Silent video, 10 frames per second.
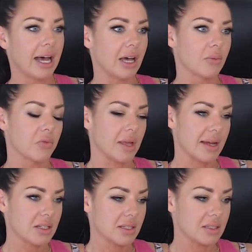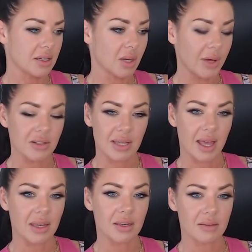Um, he actually took about
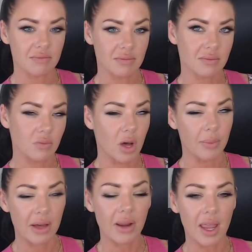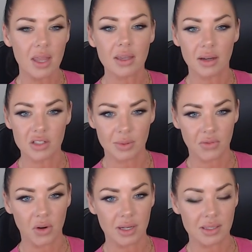10, well, about eight years
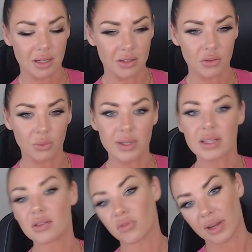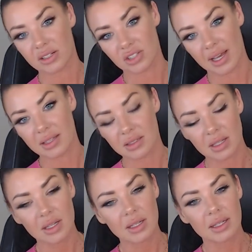before he started to really franchise.